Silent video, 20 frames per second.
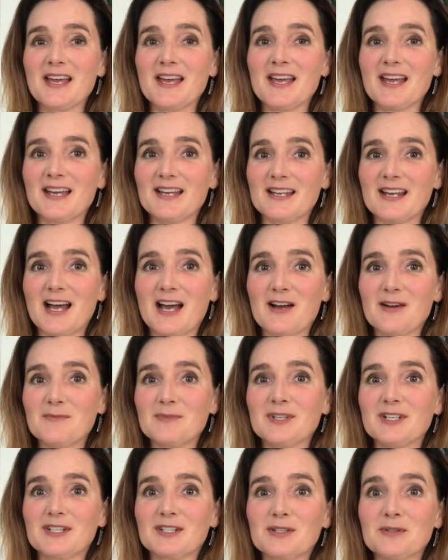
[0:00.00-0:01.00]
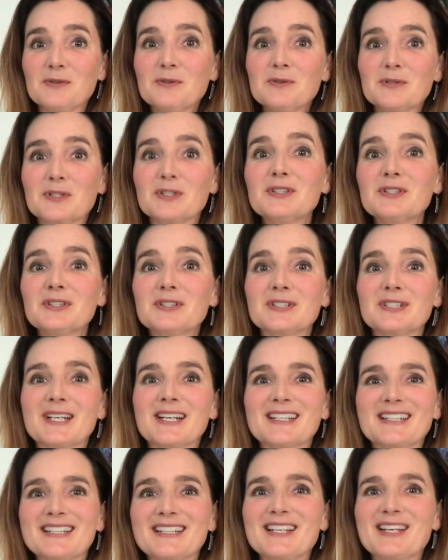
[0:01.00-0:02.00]
and I'm like, oh good,
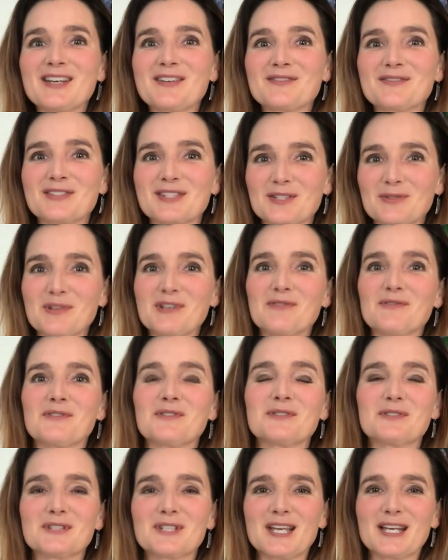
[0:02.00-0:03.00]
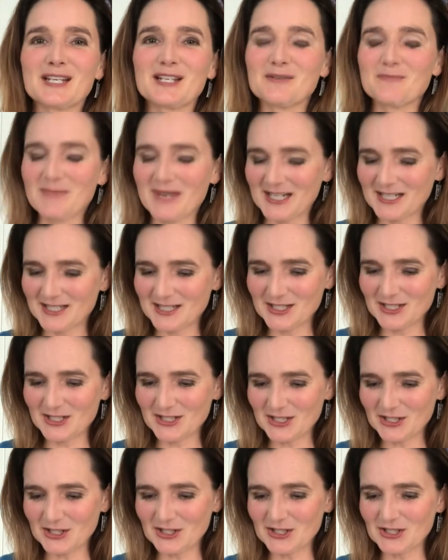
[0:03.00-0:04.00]
I can have sweet foods, I can make
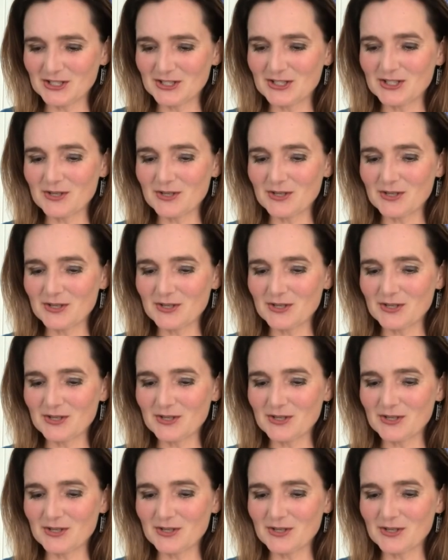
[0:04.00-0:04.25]
dessert.